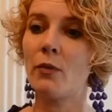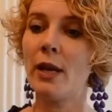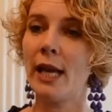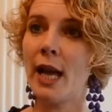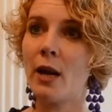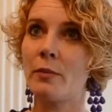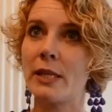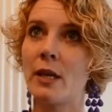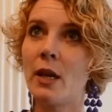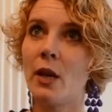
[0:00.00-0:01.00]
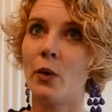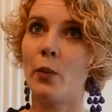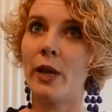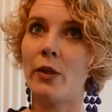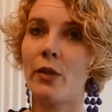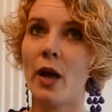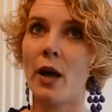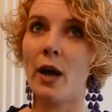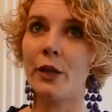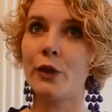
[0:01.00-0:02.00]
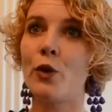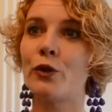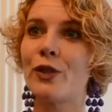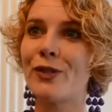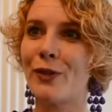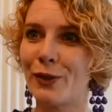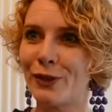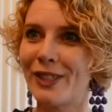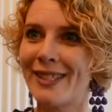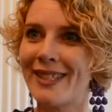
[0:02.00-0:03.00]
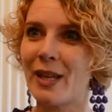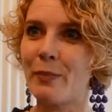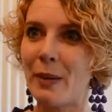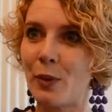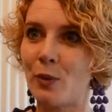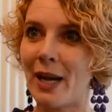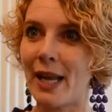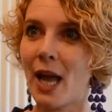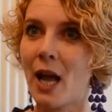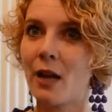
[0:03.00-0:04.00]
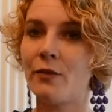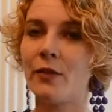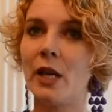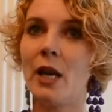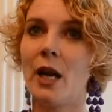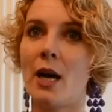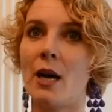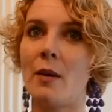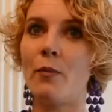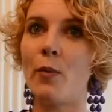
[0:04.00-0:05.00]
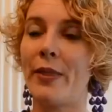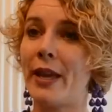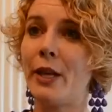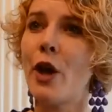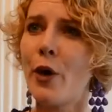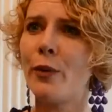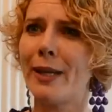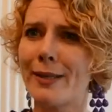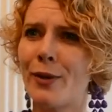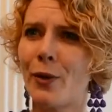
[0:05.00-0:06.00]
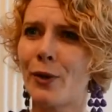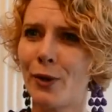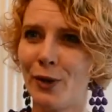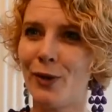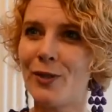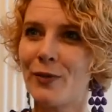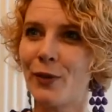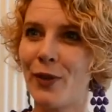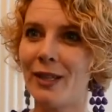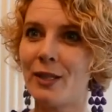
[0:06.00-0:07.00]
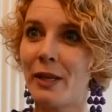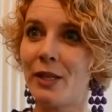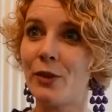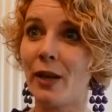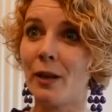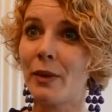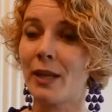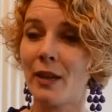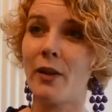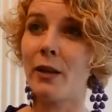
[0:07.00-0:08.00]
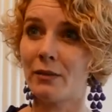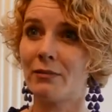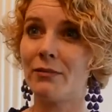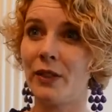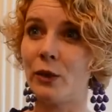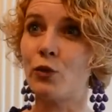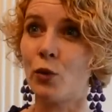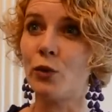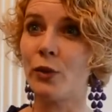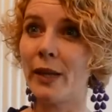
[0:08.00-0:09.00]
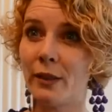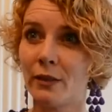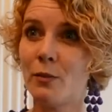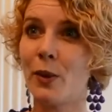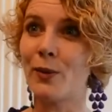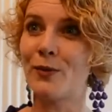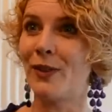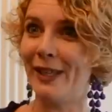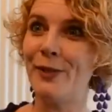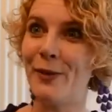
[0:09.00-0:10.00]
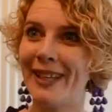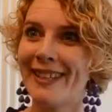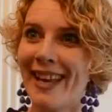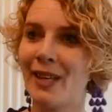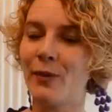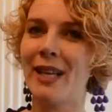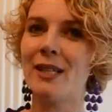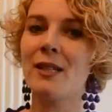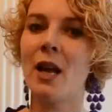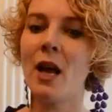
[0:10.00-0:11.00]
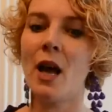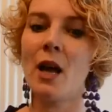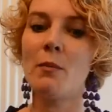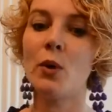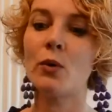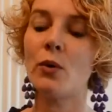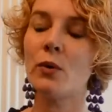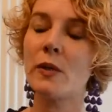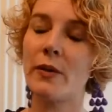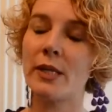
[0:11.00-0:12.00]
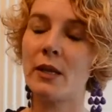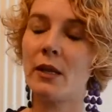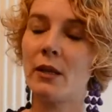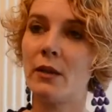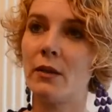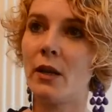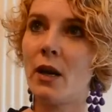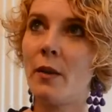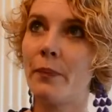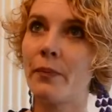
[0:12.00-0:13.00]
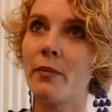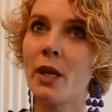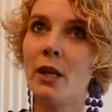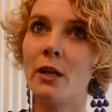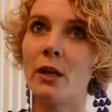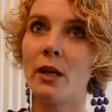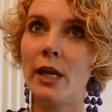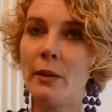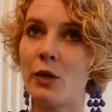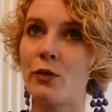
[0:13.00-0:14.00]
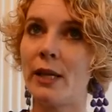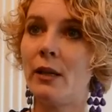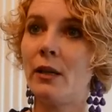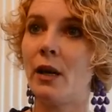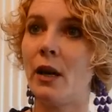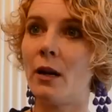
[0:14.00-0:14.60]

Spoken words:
really helps with unconscious urges that people might have, where they know it's not a useful thing to be doing, but they feel drawn to it and compulsively do it anyways. Or also it's an imagery